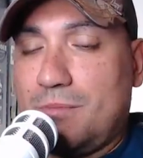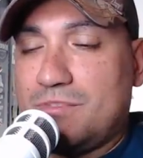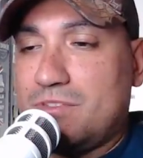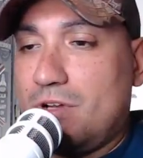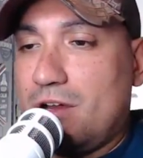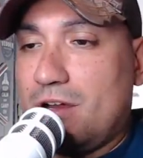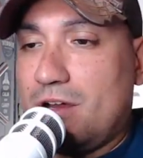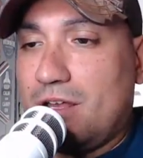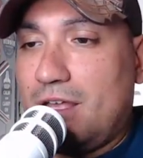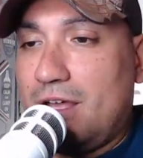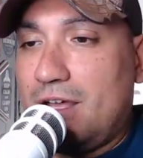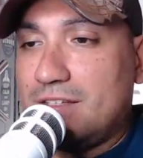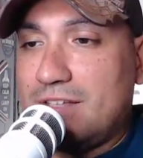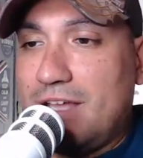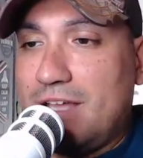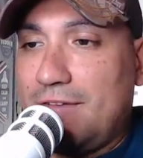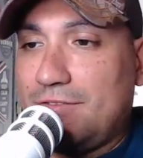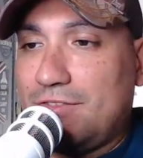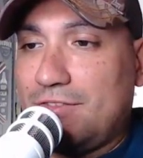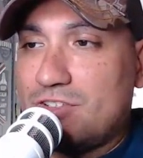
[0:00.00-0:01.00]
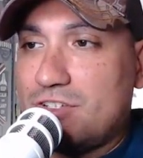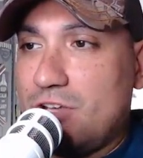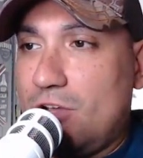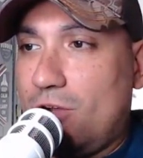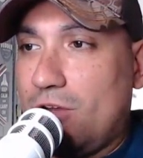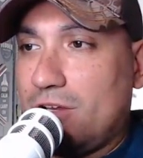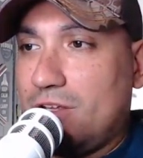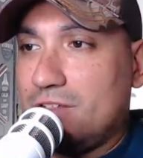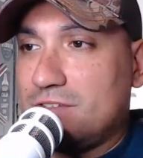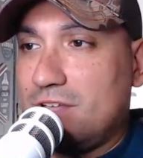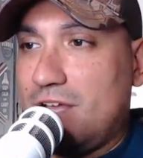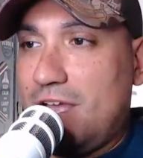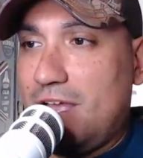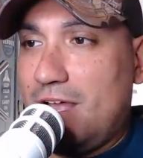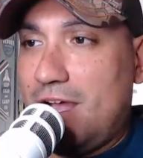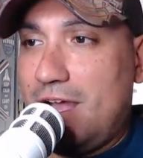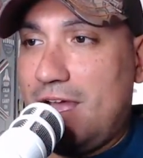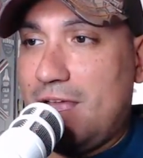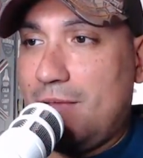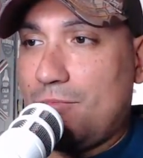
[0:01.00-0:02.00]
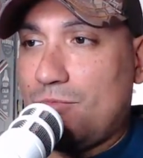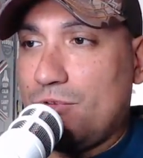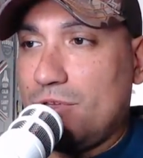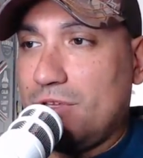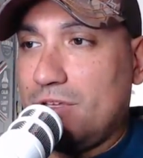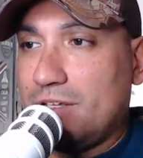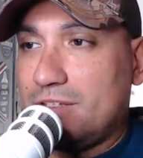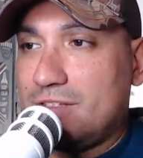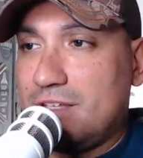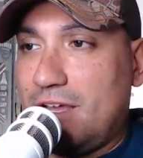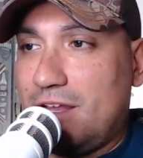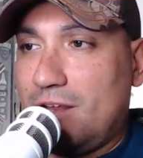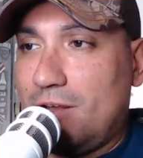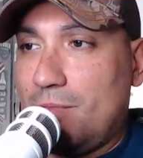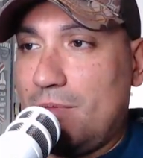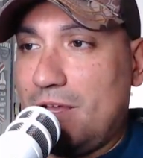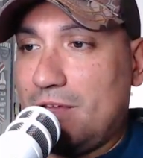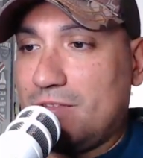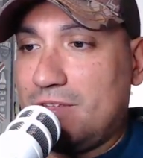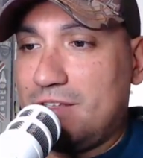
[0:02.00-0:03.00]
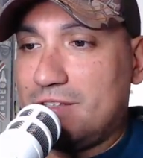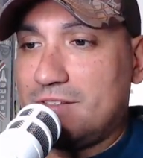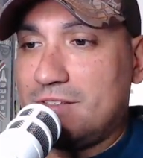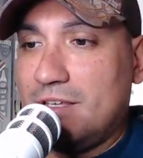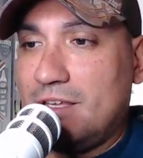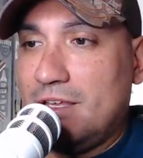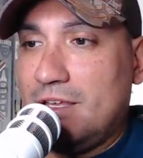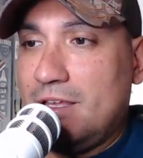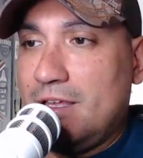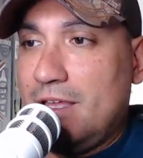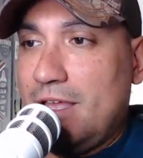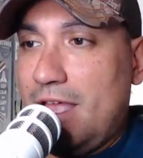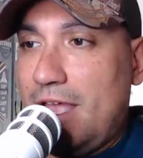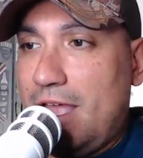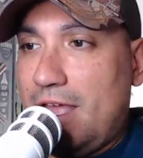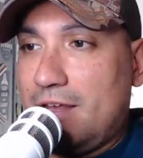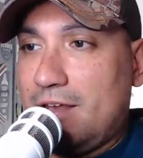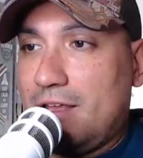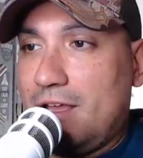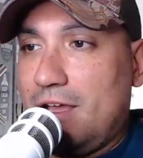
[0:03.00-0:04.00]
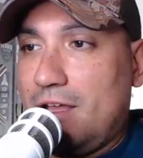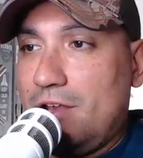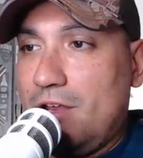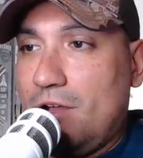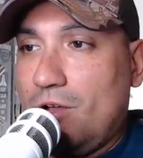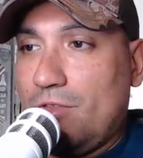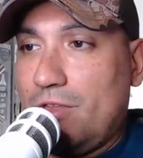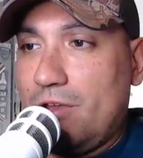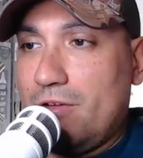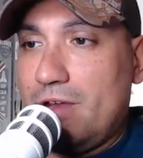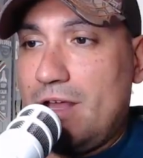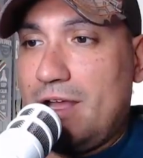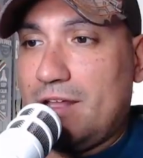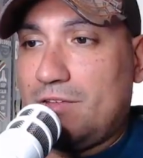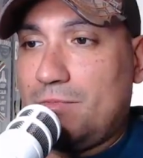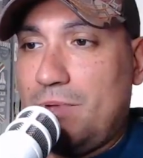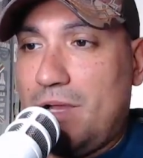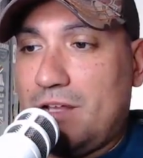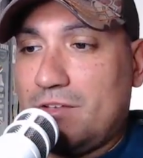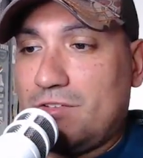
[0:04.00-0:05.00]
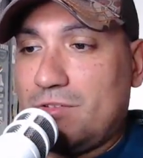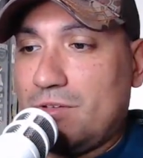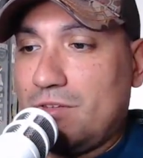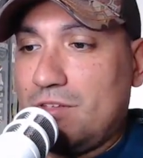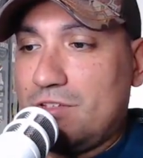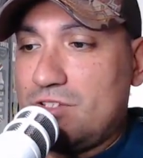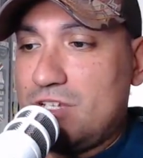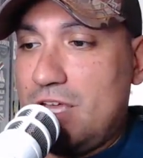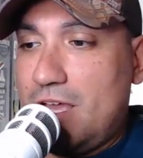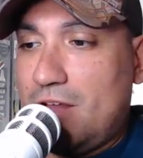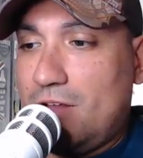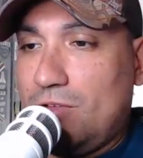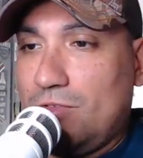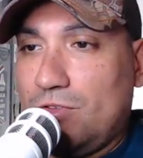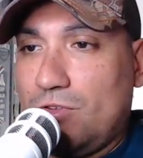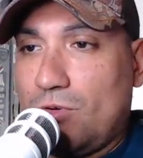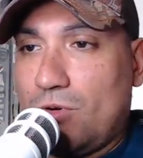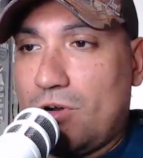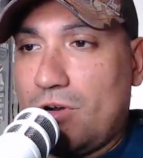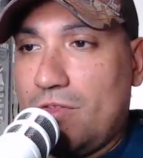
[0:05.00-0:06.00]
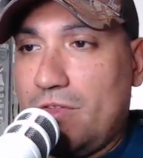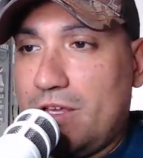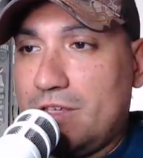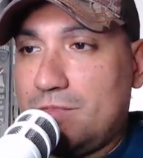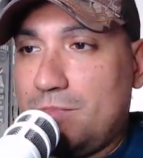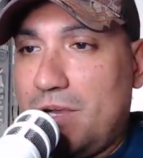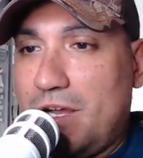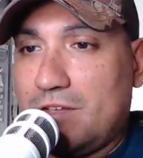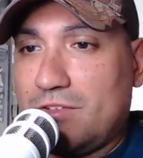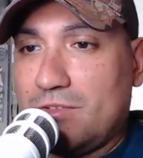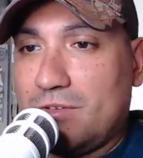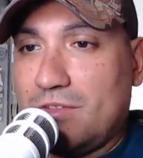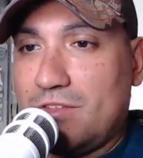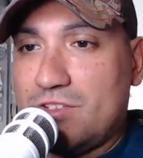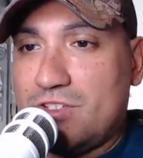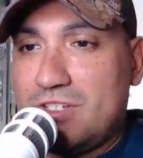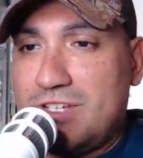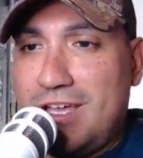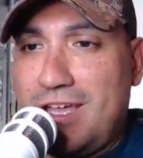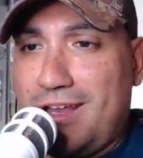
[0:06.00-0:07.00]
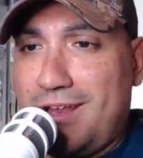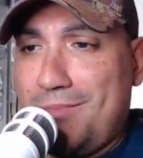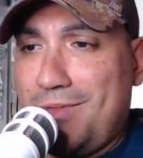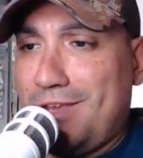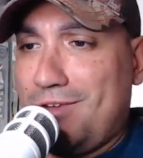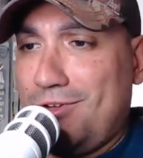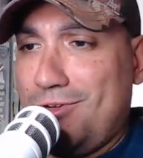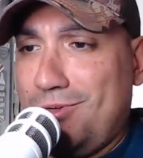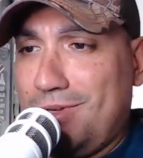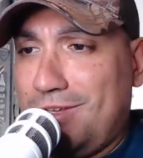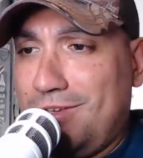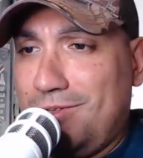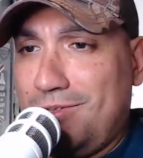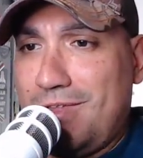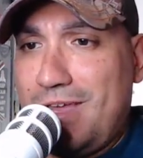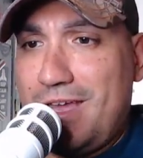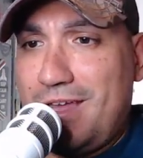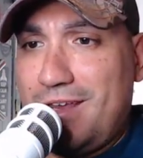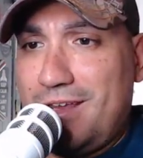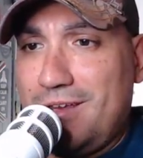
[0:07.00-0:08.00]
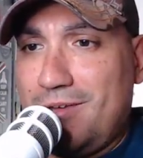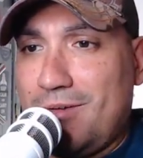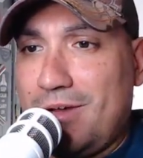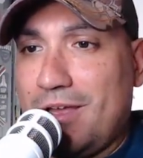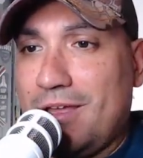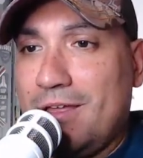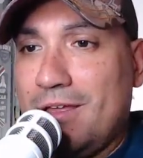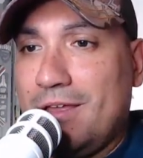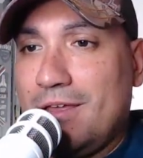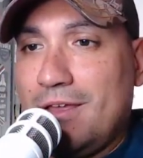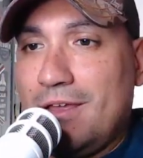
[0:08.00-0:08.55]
I'm sorry, guys. I have to show it because I am really excited about this. And no, they are not sponsoring the channel, nor are they sponsoring this chat. I mean, who would do that anyway?